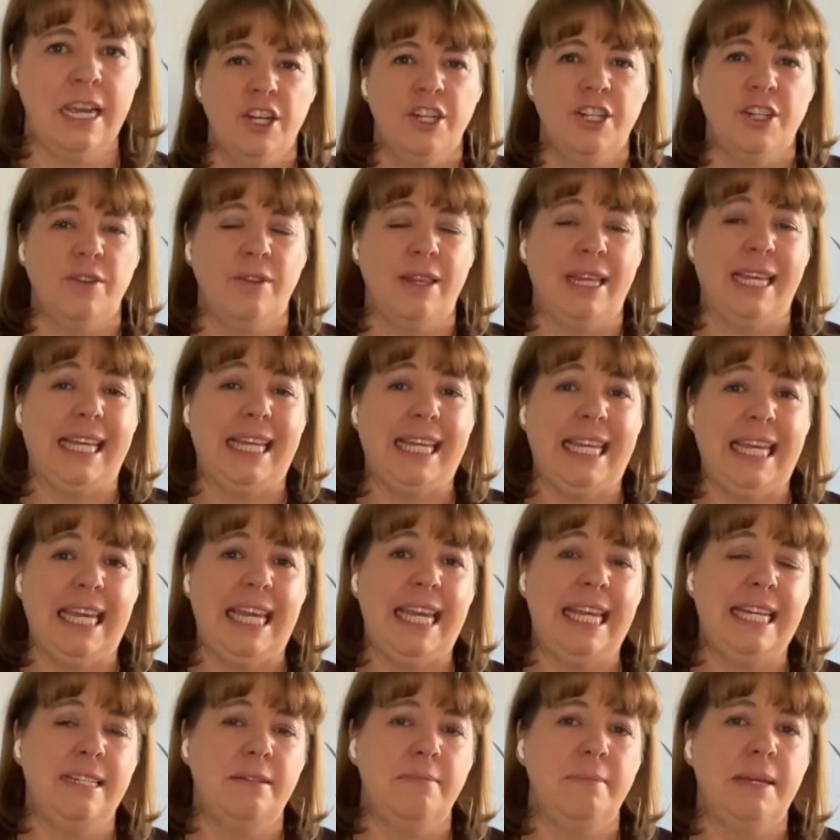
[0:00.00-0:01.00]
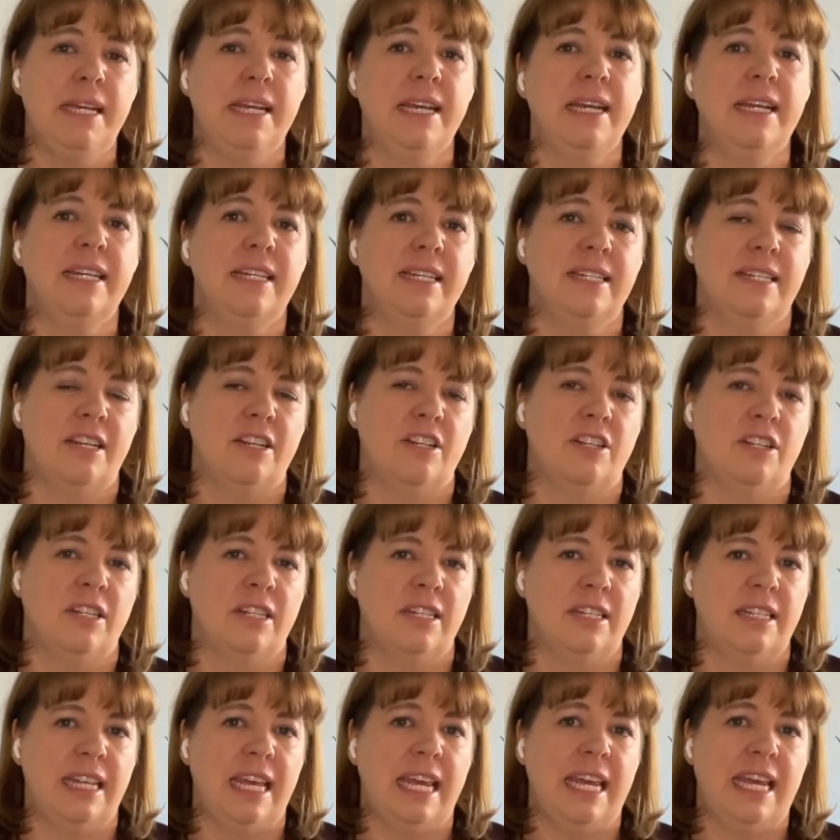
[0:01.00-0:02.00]
So the key to making
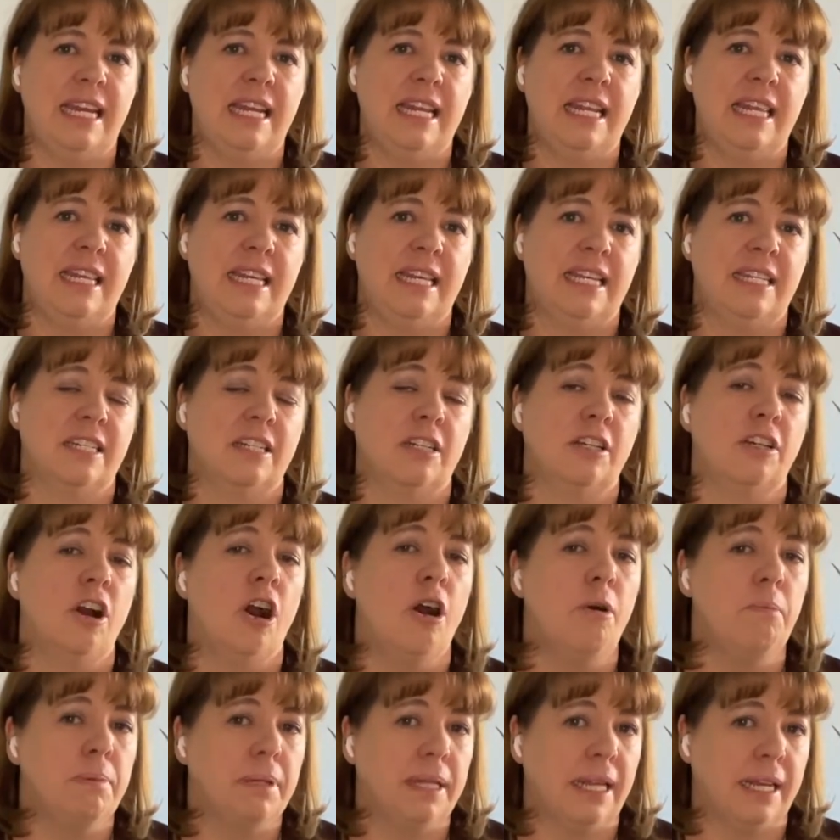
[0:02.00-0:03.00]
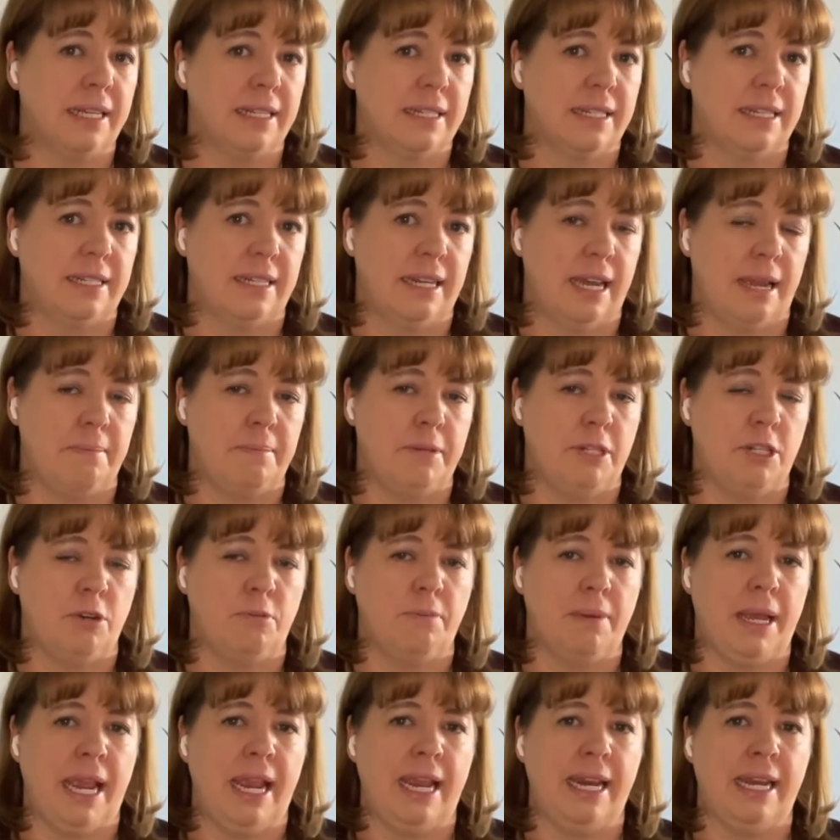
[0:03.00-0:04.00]
decisions in this complex type
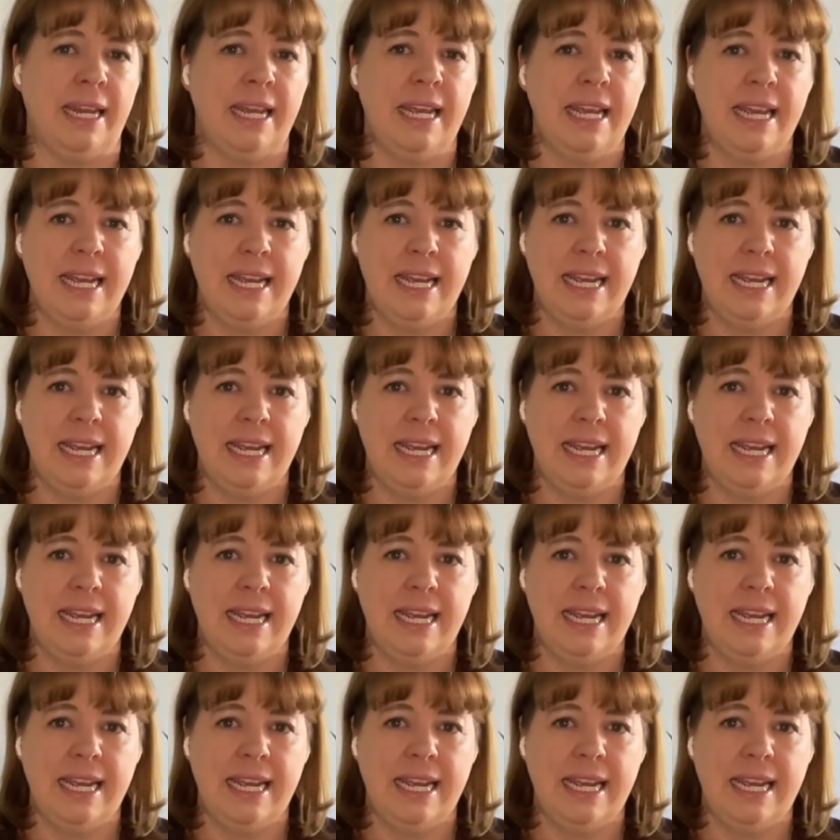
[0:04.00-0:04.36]
domain